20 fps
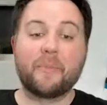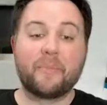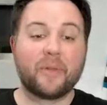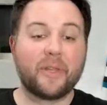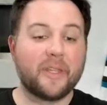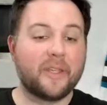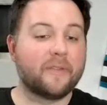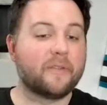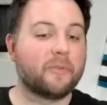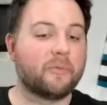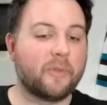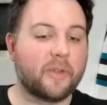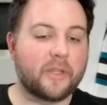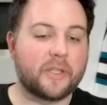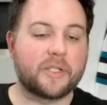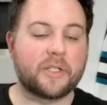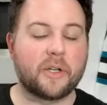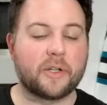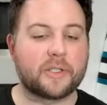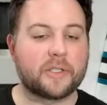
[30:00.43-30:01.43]
I believe in what
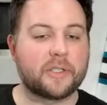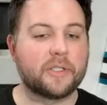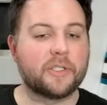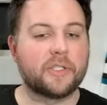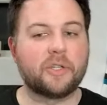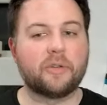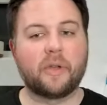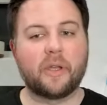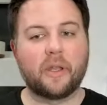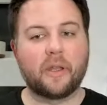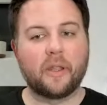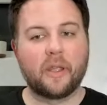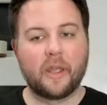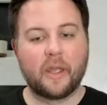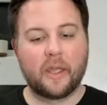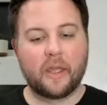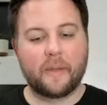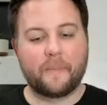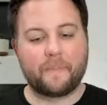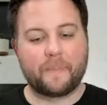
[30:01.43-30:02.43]
the Sharks are doing.
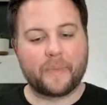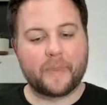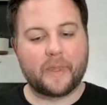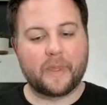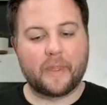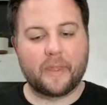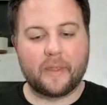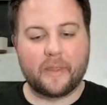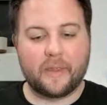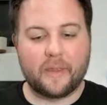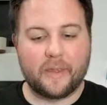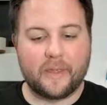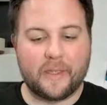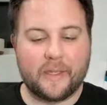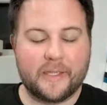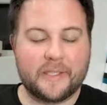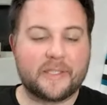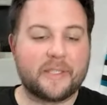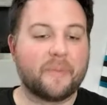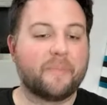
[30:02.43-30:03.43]

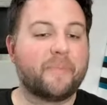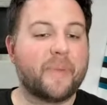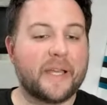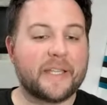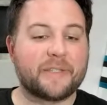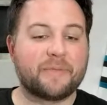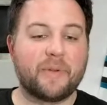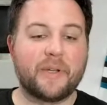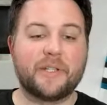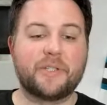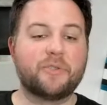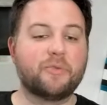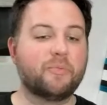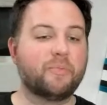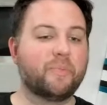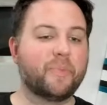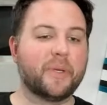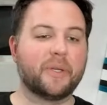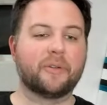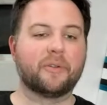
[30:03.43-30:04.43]
It's the best way to
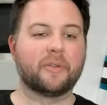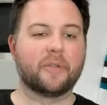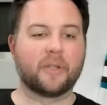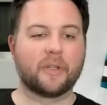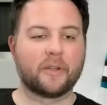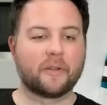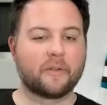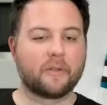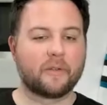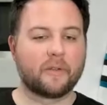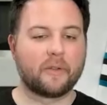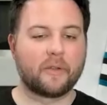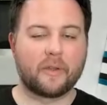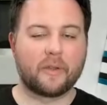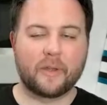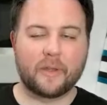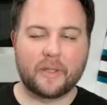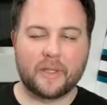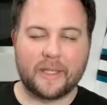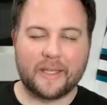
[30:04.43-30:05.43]
build
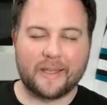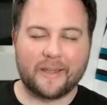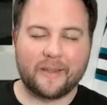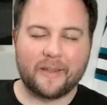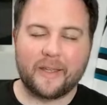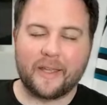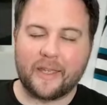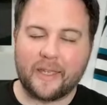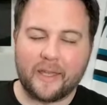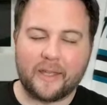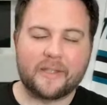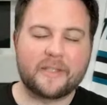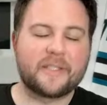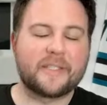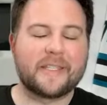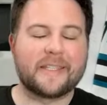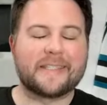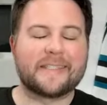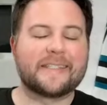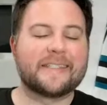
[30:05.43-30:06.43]
again
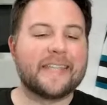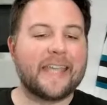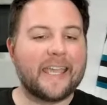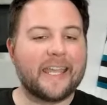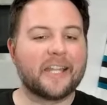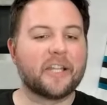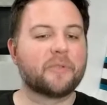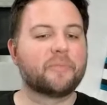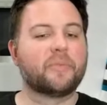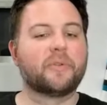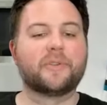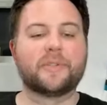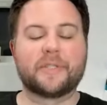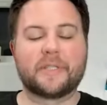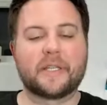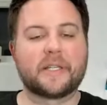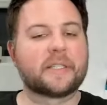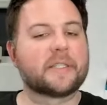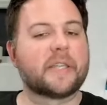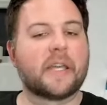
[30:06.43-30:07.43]
sustainable
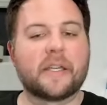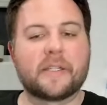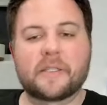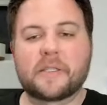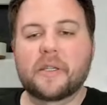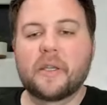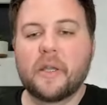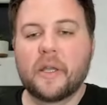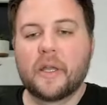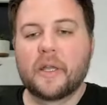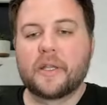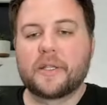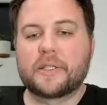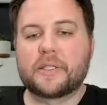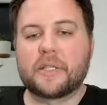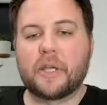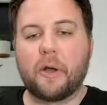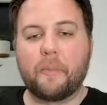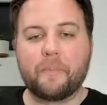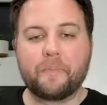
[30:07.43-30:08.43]
success.
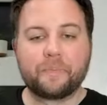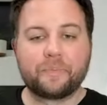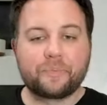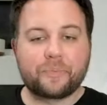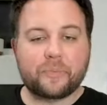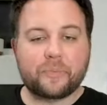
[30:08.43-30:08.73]
So